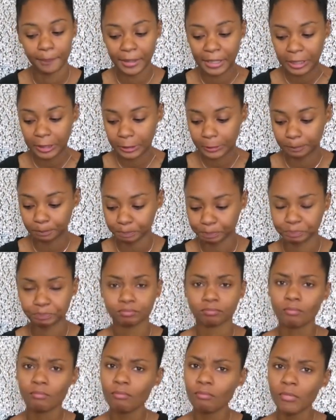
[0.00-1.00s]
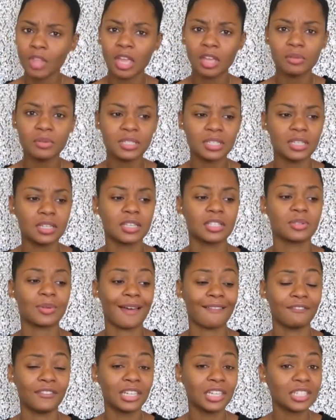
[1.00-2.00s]
But it was good. So
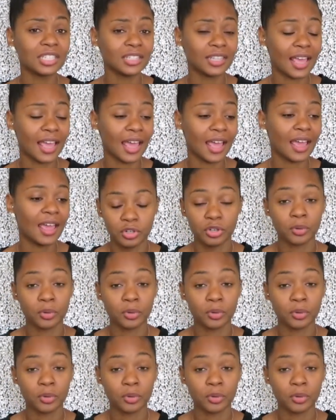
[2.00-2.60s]
I finished that.